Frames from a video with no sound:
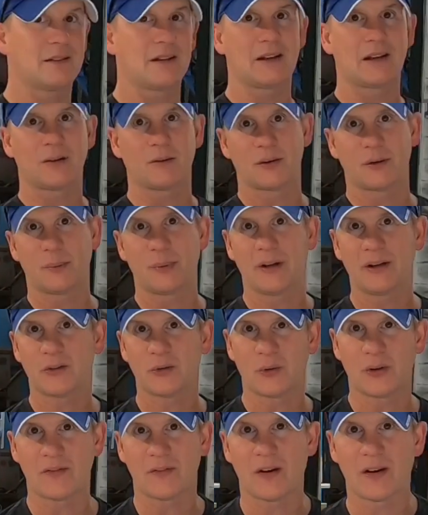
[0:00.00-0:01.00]
think I want to pay
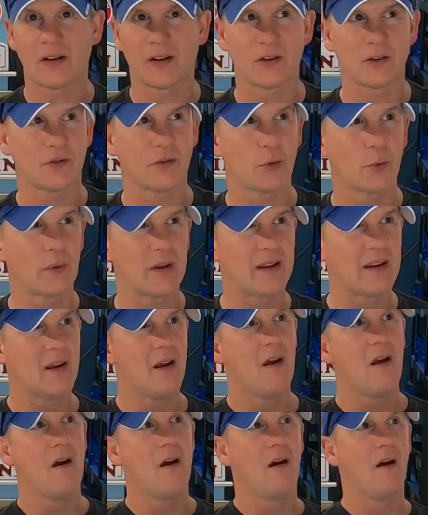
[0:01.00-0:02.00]
$25 for a Wii.
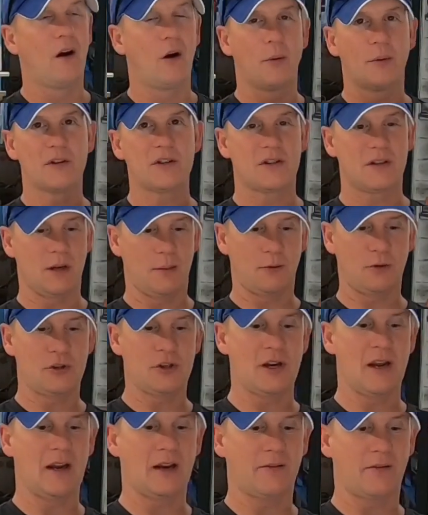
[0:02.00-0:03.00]
Always double
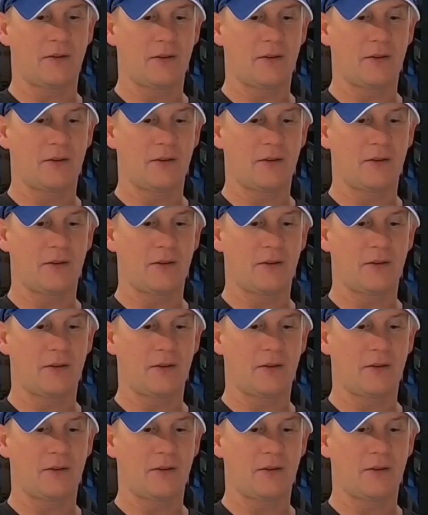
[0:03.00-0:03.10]
check.